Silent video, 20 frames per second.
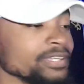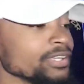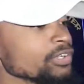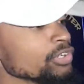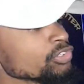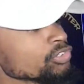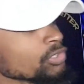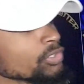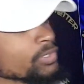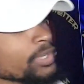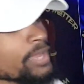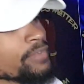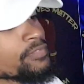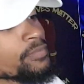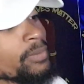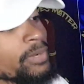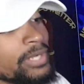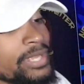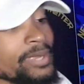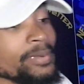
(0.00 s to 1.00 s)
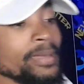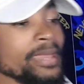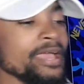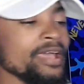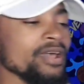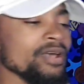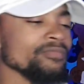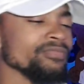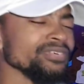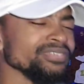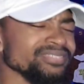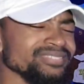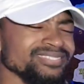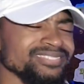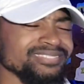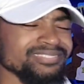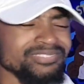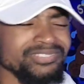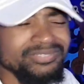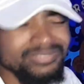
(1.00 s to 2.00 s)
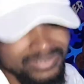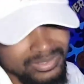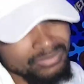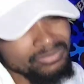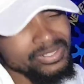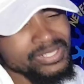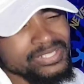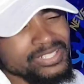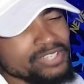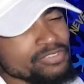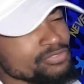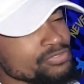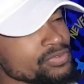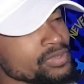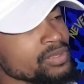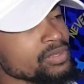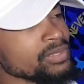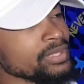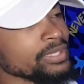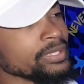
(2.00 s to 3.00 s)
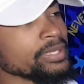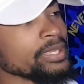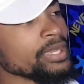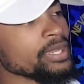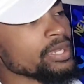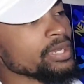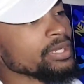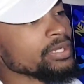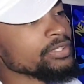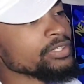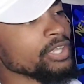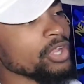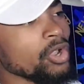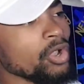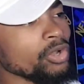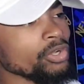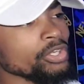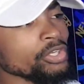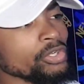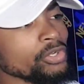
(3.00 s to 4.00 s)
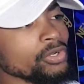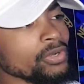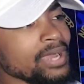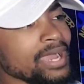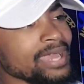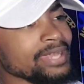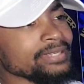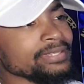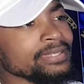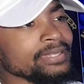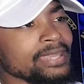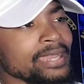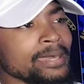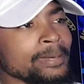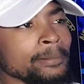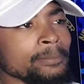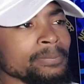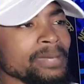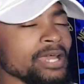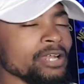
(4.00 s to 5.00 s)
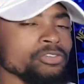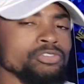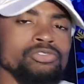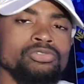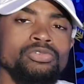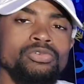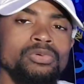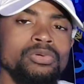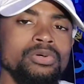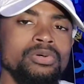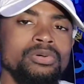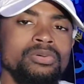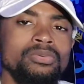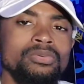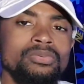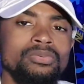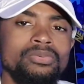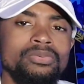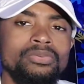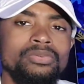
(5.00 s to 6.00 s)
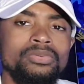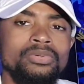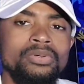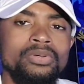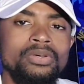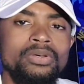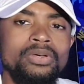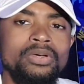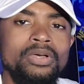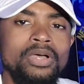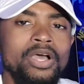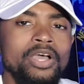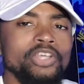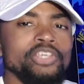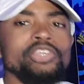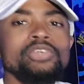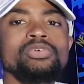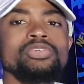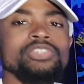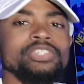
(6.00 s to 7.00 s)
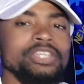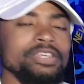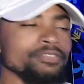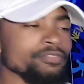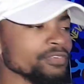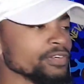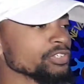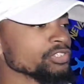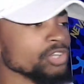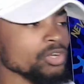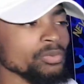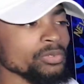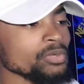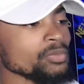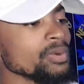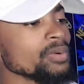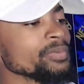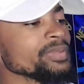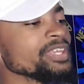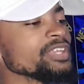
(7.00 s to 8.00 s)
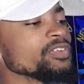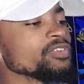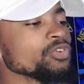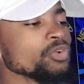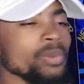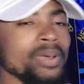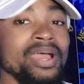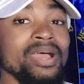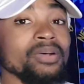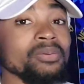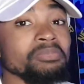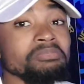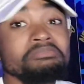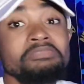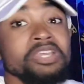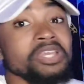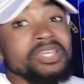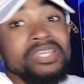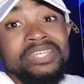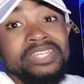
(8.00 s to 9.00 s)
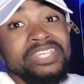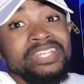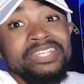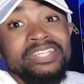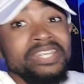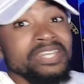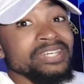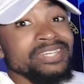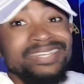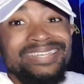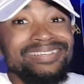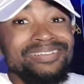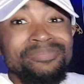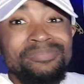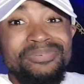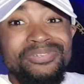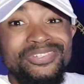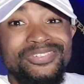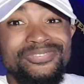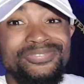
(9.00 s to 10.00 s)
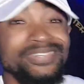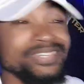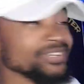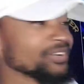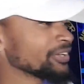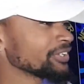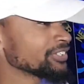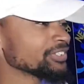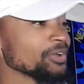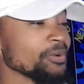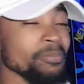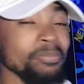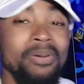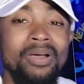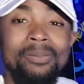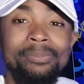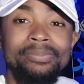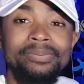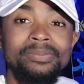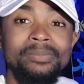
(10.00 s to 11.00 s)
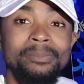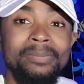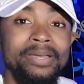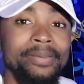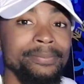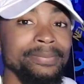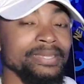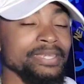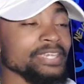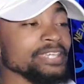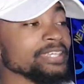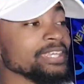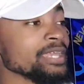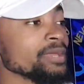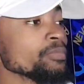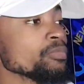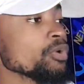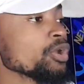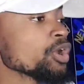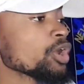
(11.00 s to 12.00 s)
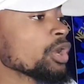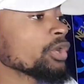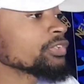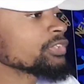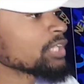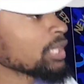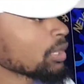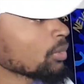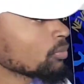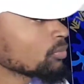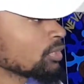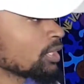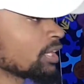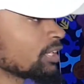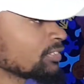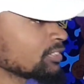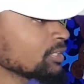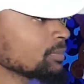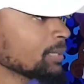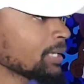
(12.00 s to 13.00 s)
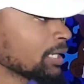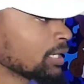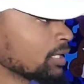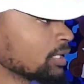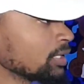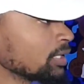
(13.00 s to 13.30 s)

They don't show to everybody. For some reason, I feel like the audio and the actual acoustic version with the one with huge crowd, he didn't need a music video because he's so popping. But I mean, he gained more content over there, see me?